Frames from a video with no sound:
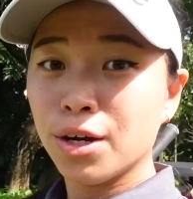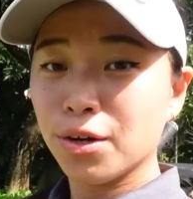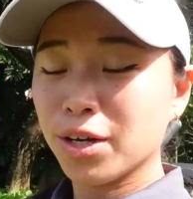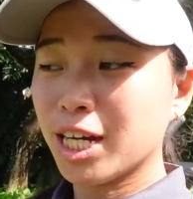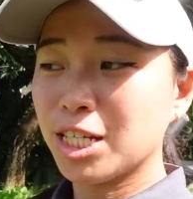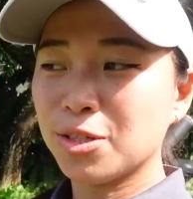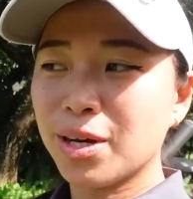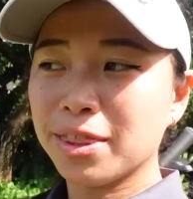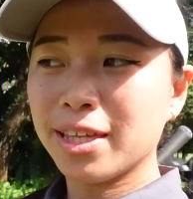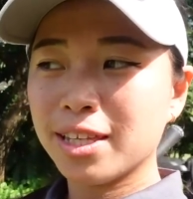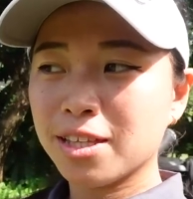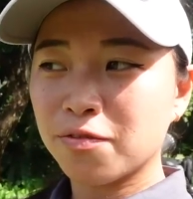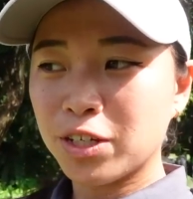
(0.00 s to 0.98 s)
Okay, so I
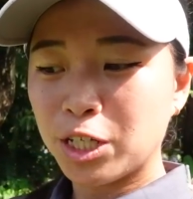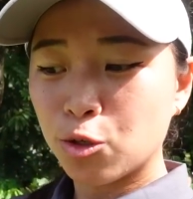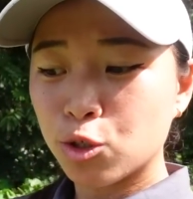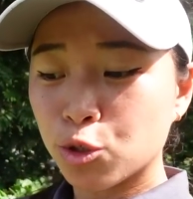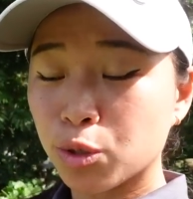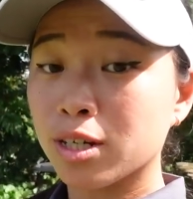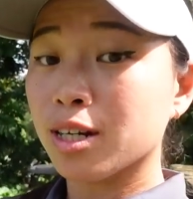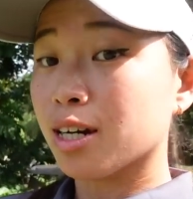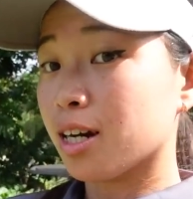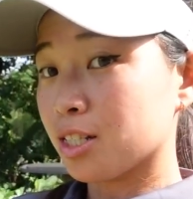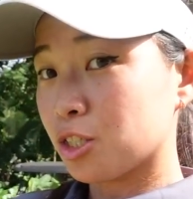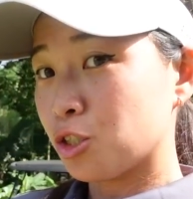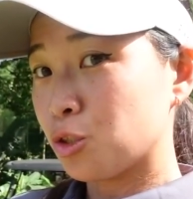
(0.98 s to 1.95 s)
think the video is gonna
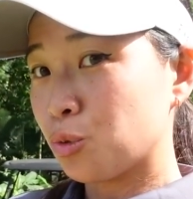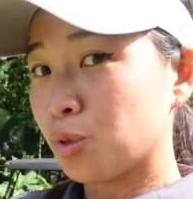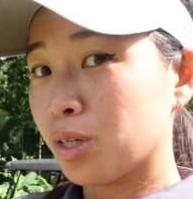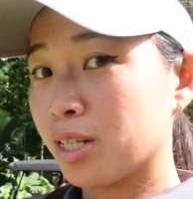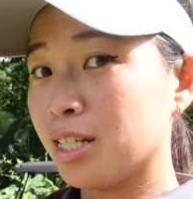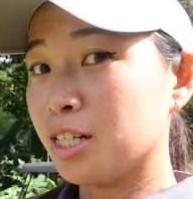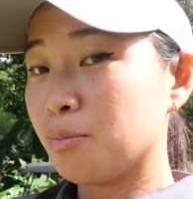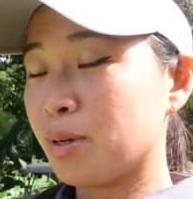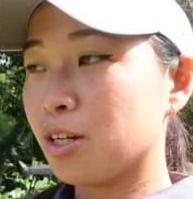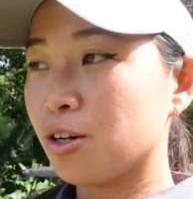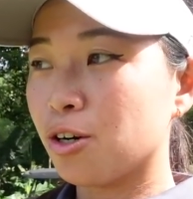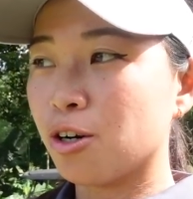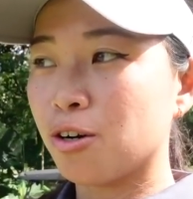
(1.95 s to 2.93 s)
cut to a little
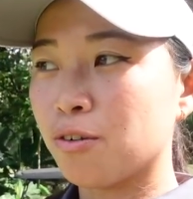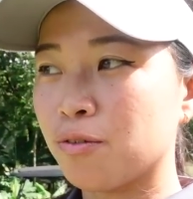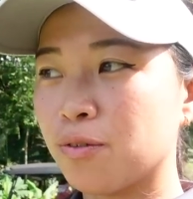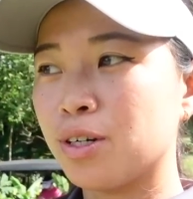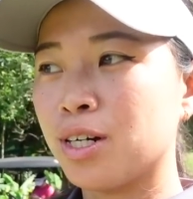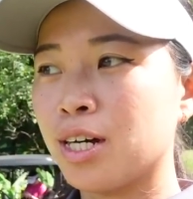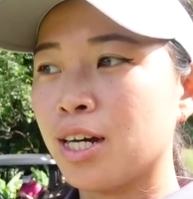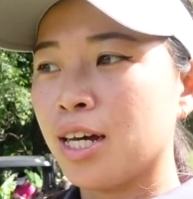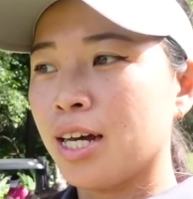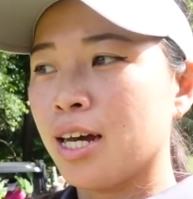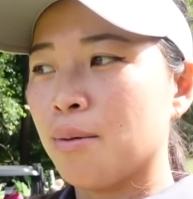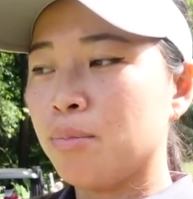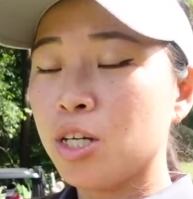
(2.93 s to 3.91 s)
bit of
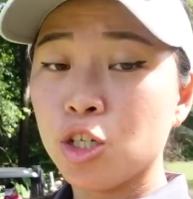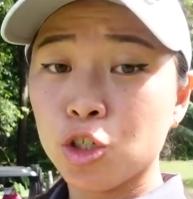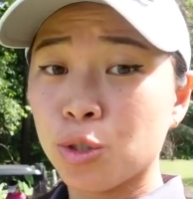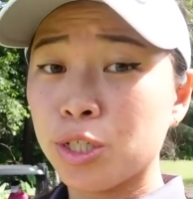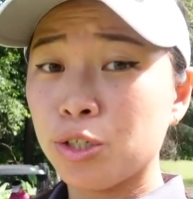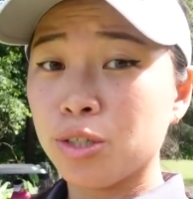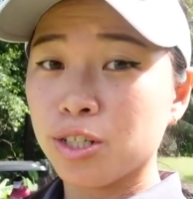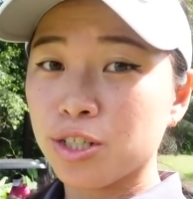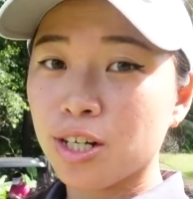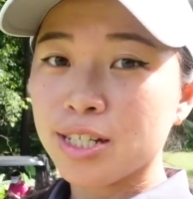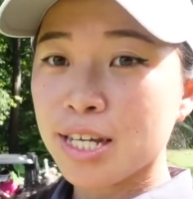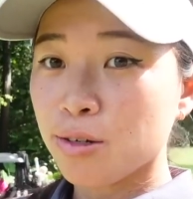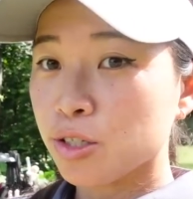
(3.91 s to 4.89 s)
me showing you the
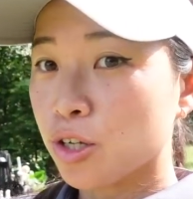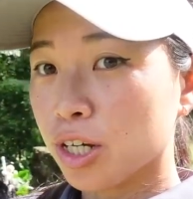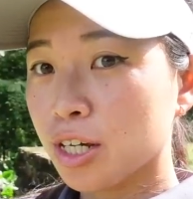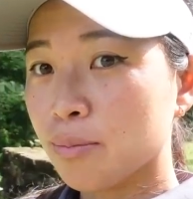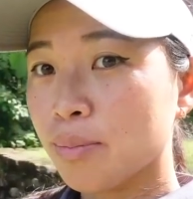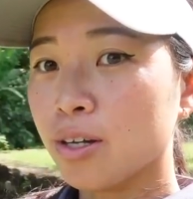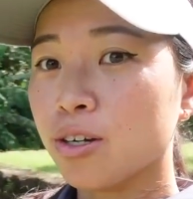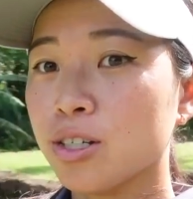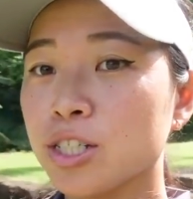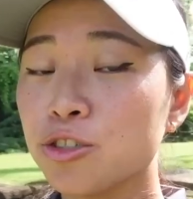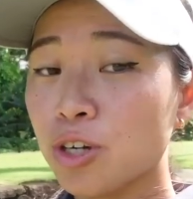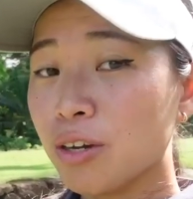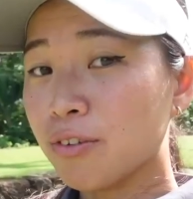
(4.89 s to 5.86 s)
shots that I was talking about on
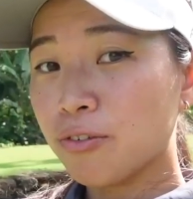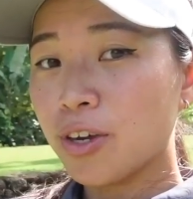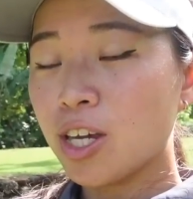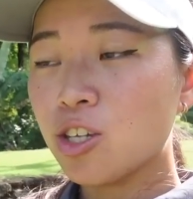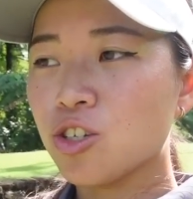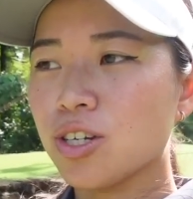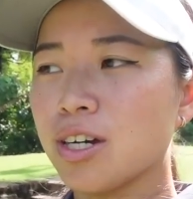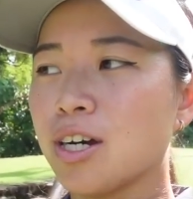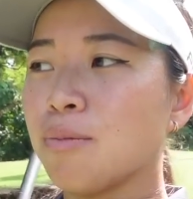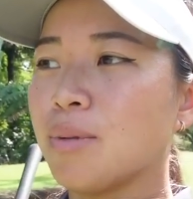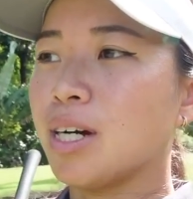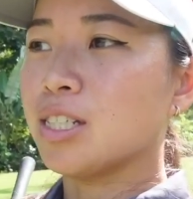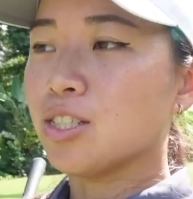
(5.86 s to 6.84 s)
the driving range.
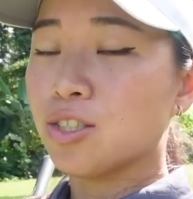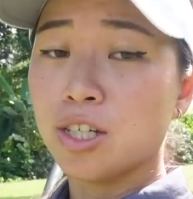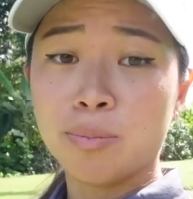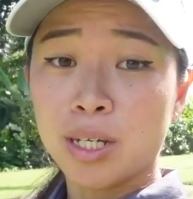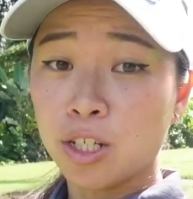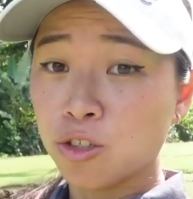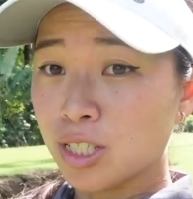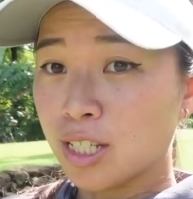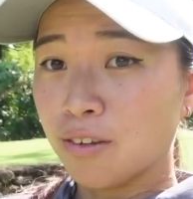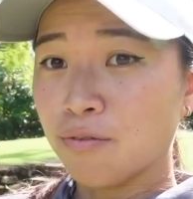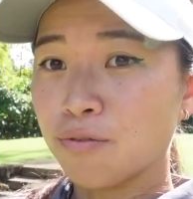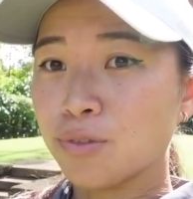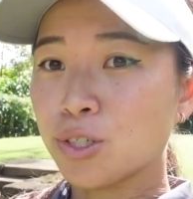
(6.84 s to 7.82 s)
I just thought it'd be
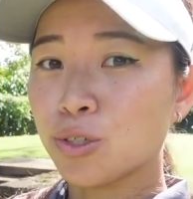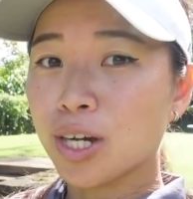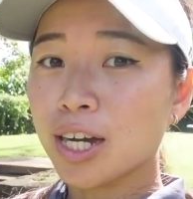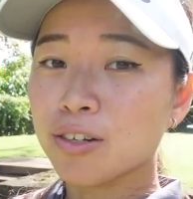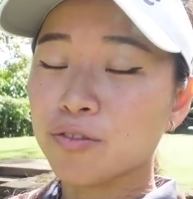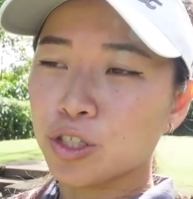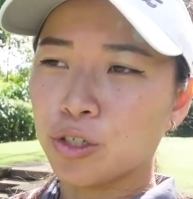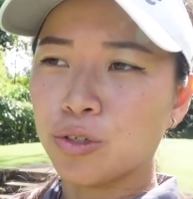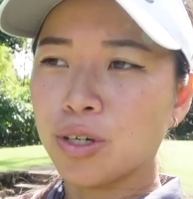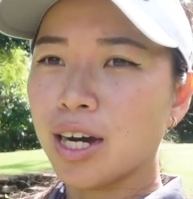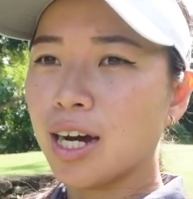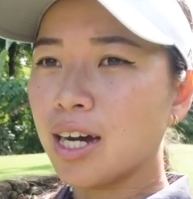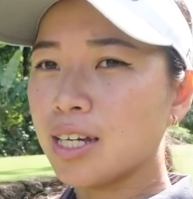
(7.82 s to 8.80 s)
interesting to kind of show you
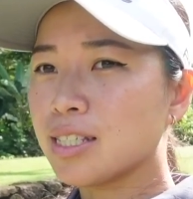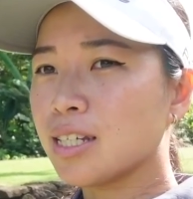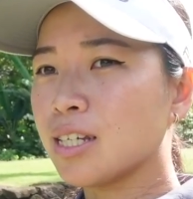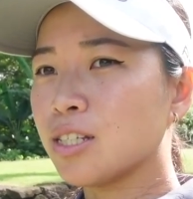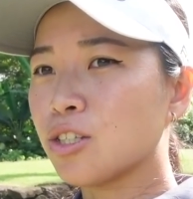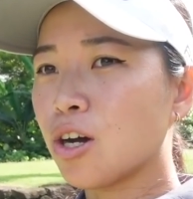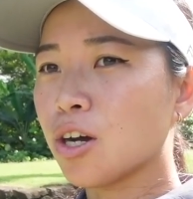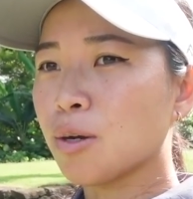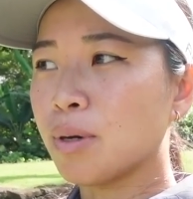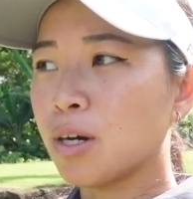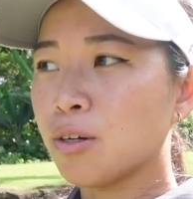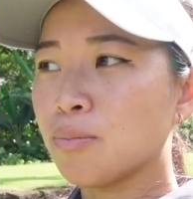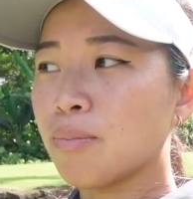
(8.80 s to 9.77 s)
guys and talk
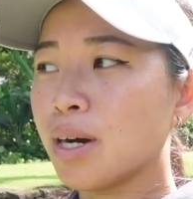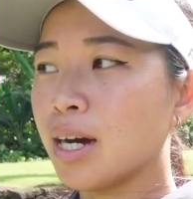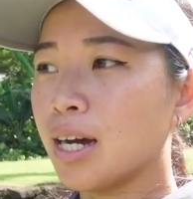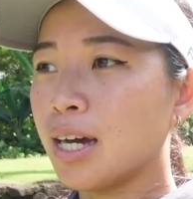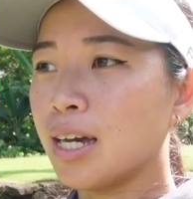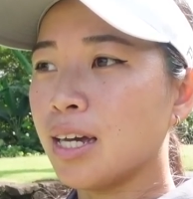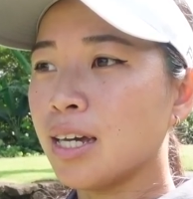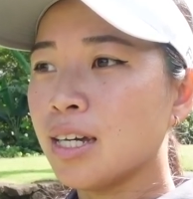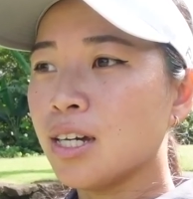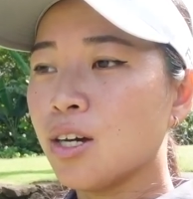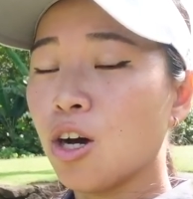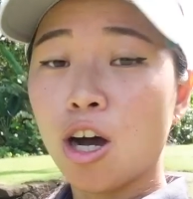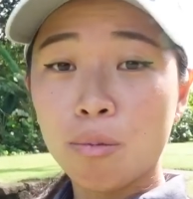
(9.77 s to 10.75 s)
about my
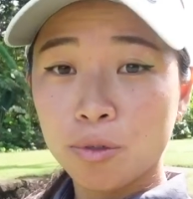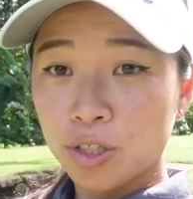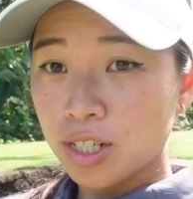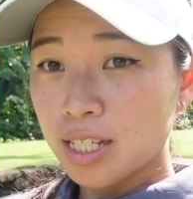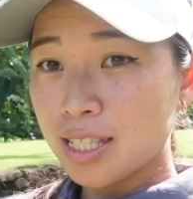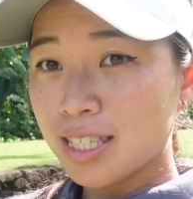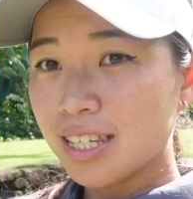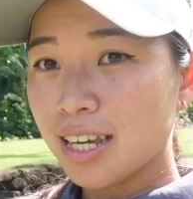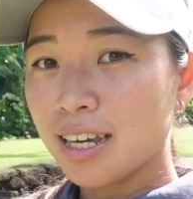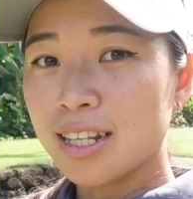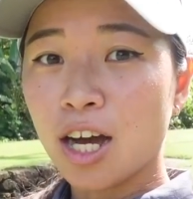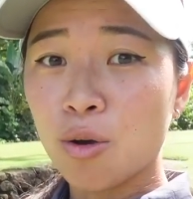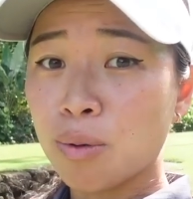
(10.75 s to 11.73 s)
options
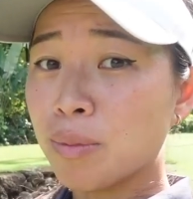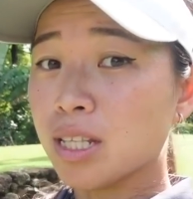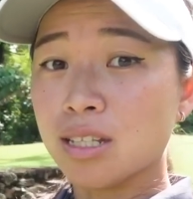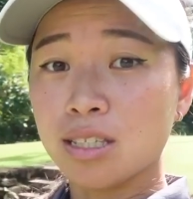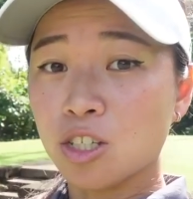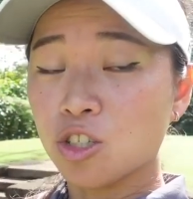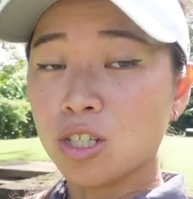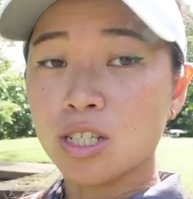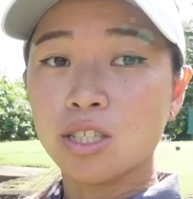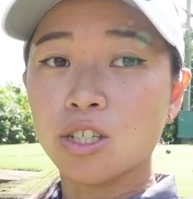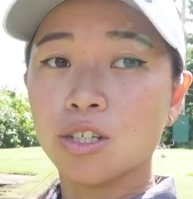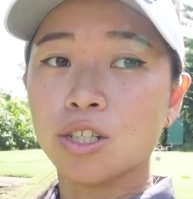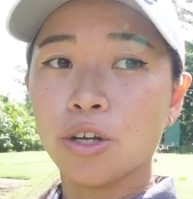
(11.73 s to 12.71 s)
and how I make
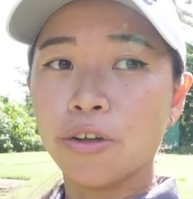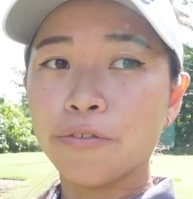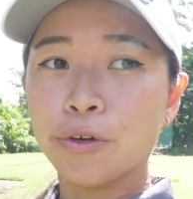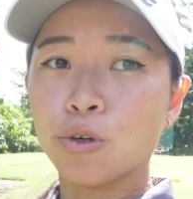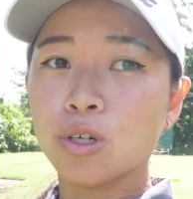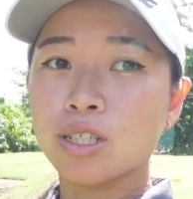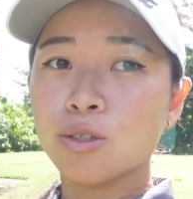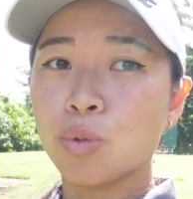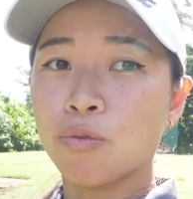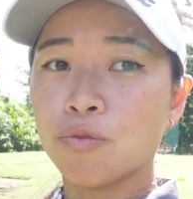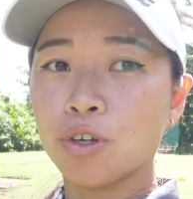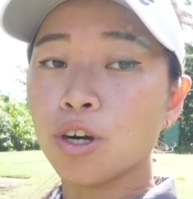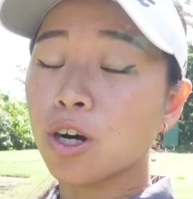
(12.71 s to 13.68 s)
decisions on the golf course
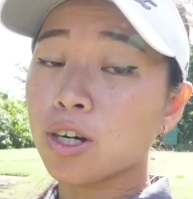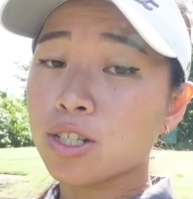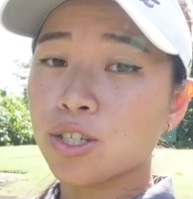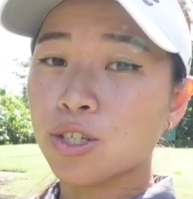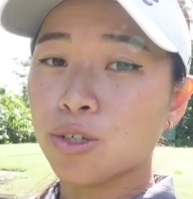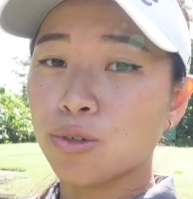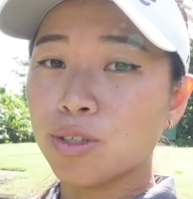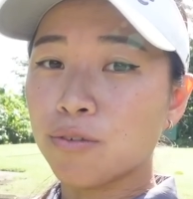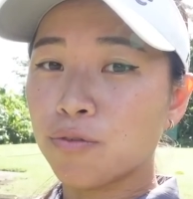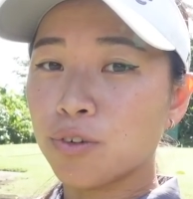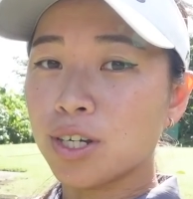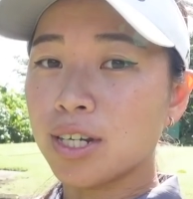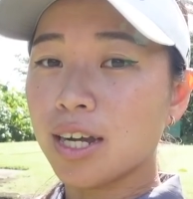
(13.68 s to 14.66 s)
with regards to
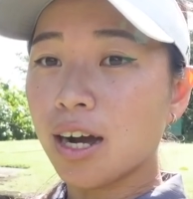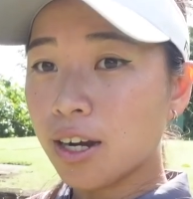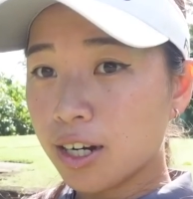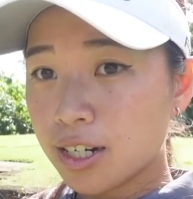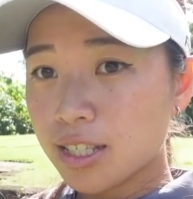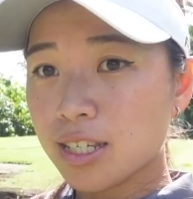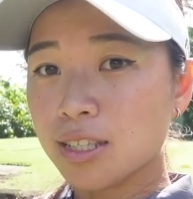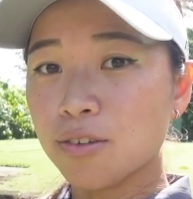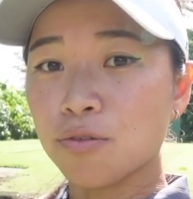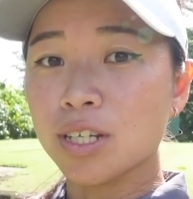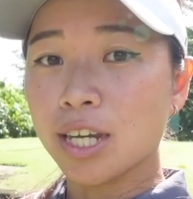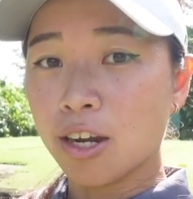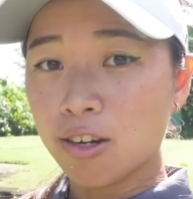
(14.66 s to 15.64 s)
different irons and
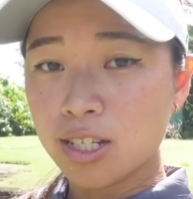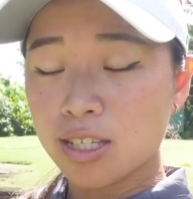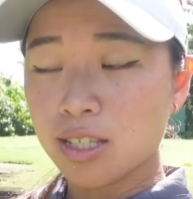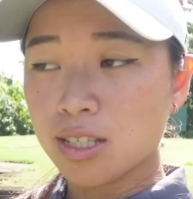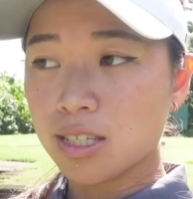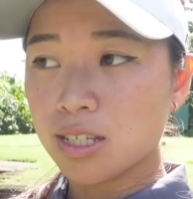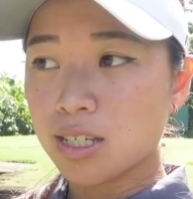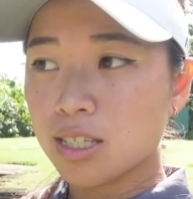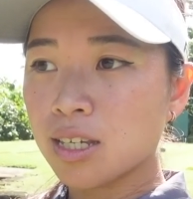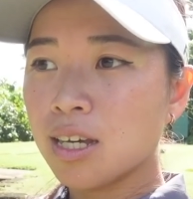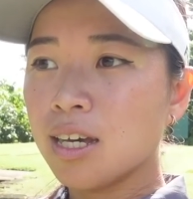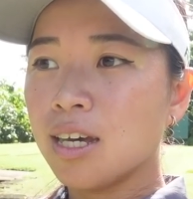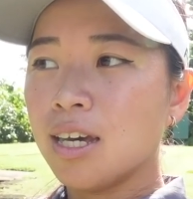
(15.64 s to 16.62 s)
different carry distances.
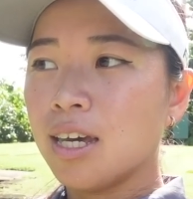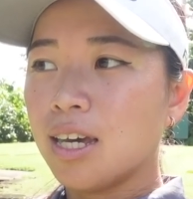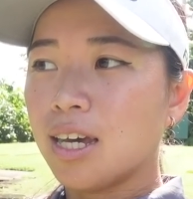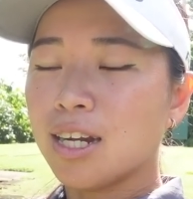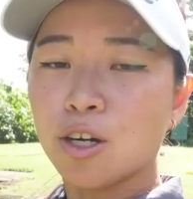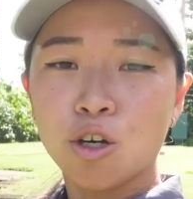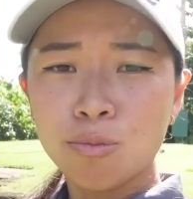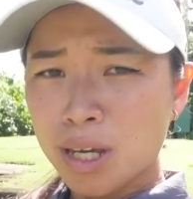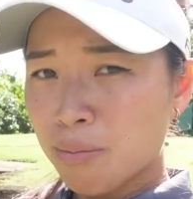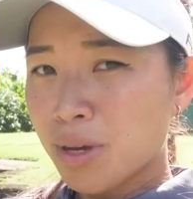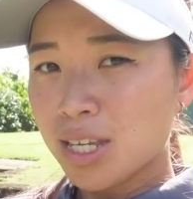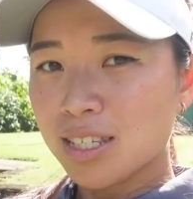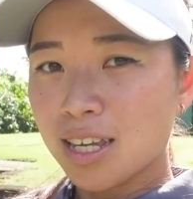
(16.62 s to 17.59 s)
And I hope
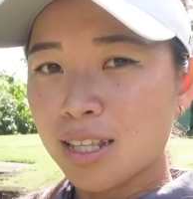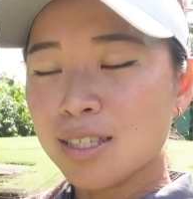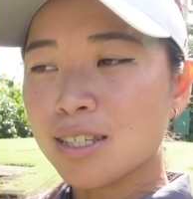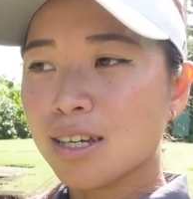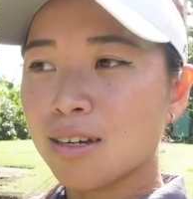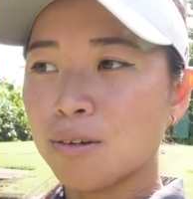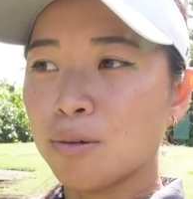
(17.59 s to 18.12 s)
that makes sense.